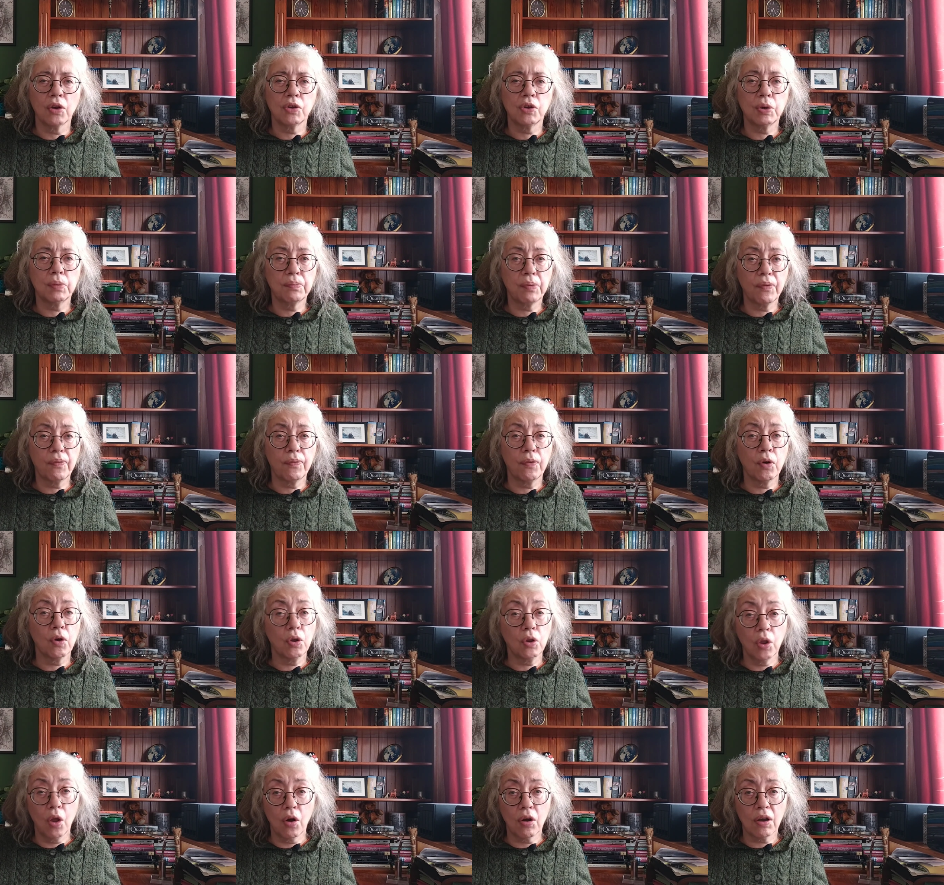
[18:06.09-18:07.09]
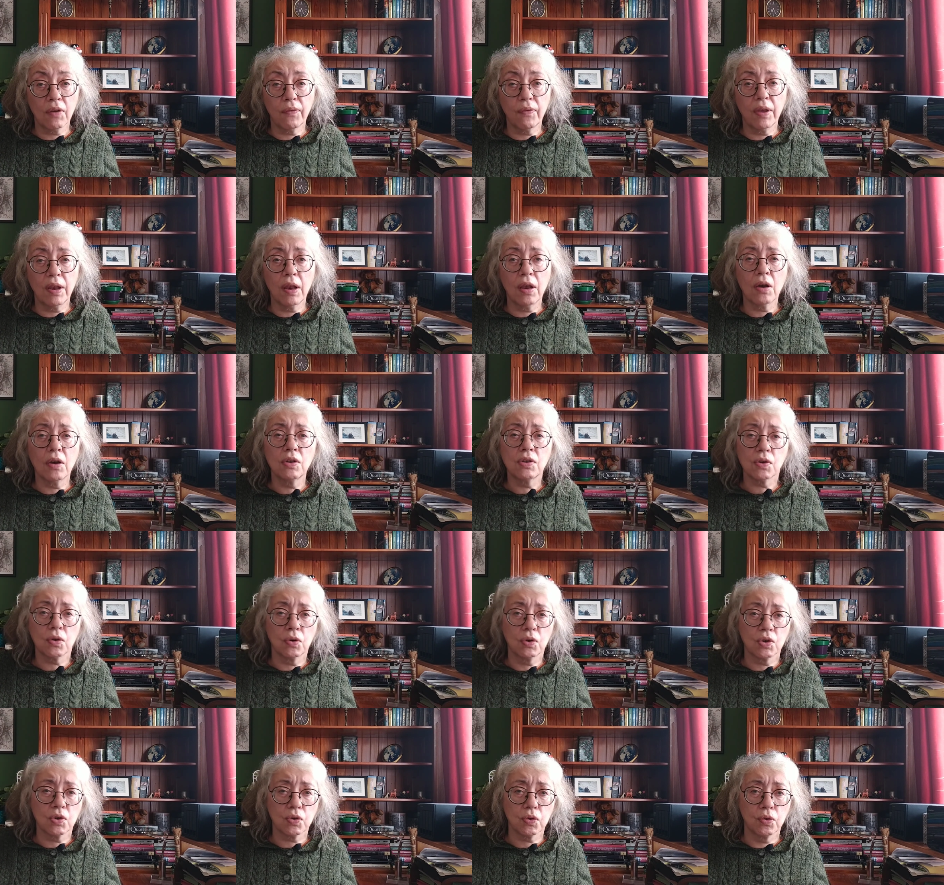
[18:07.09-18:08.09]
do you prefer longer videos
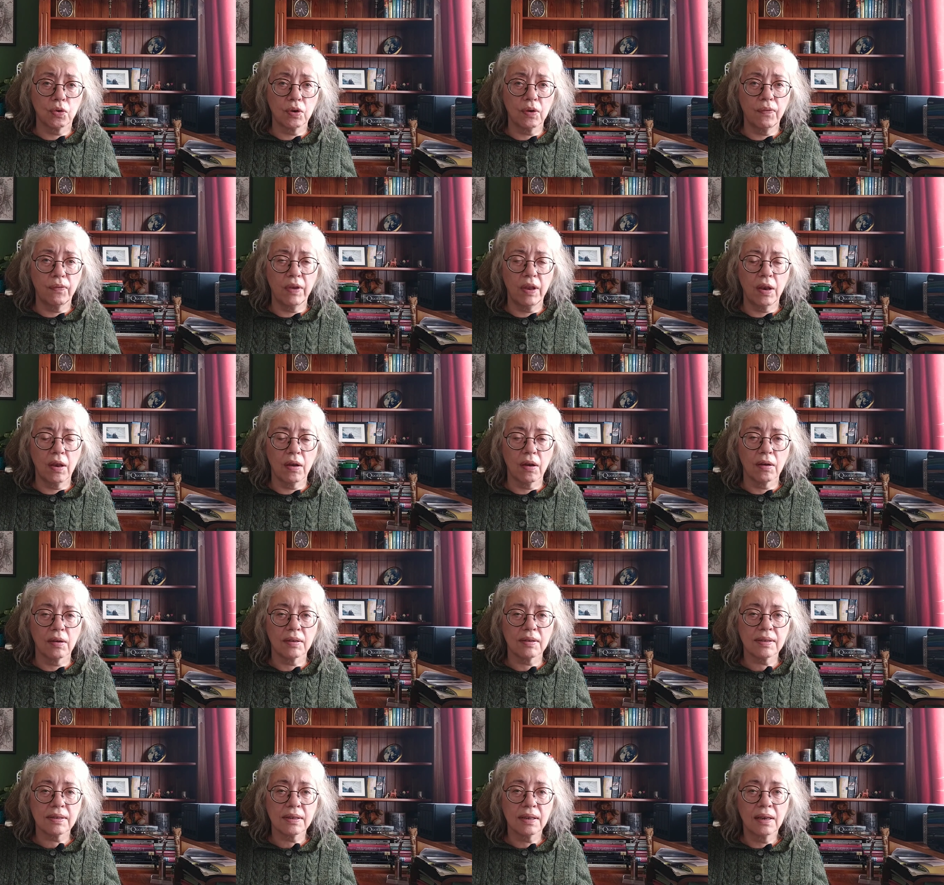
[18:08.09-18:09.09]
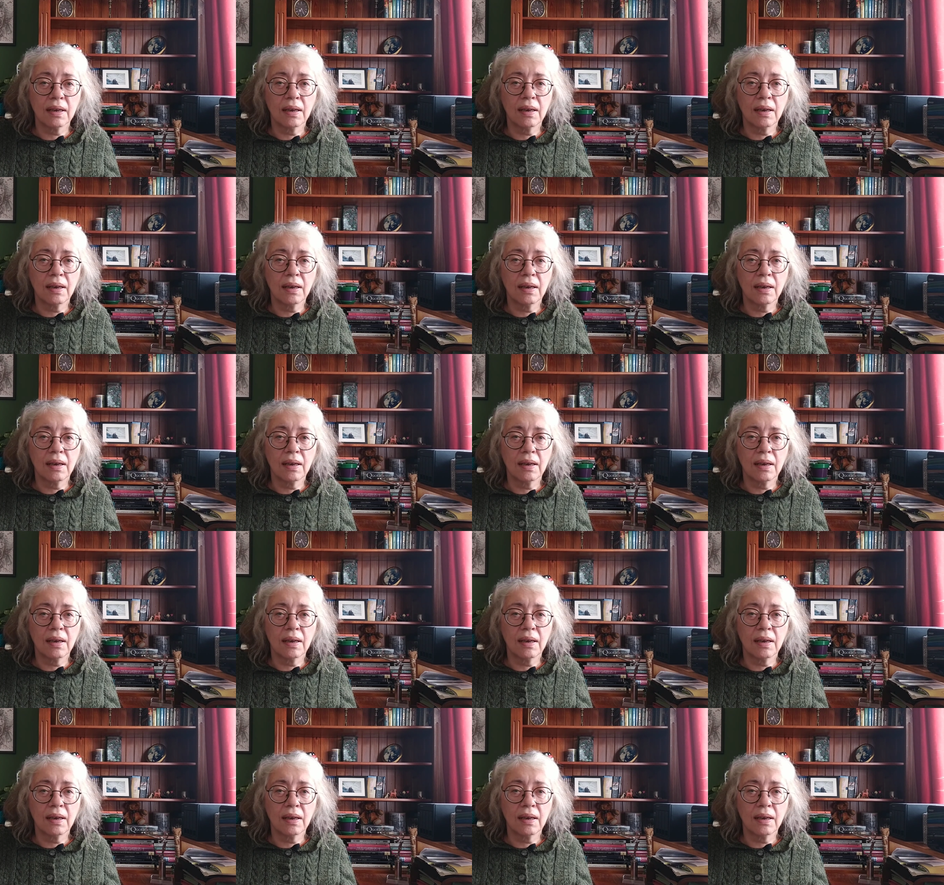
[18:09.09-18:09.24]
or shorter videos?